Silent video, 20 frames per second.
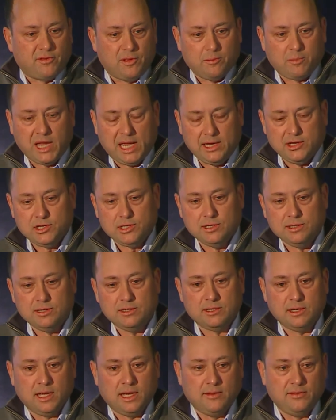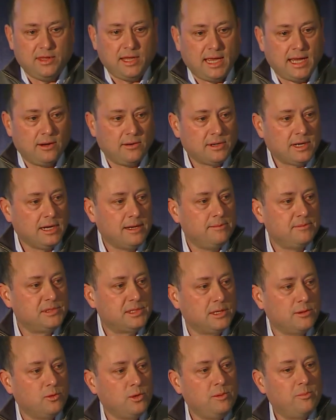patient and the outcomes
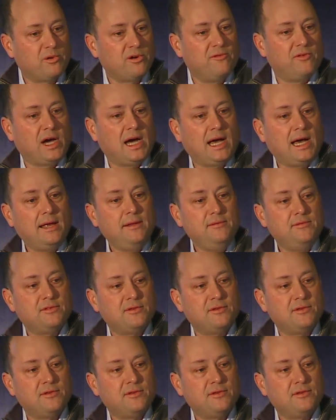that we provide.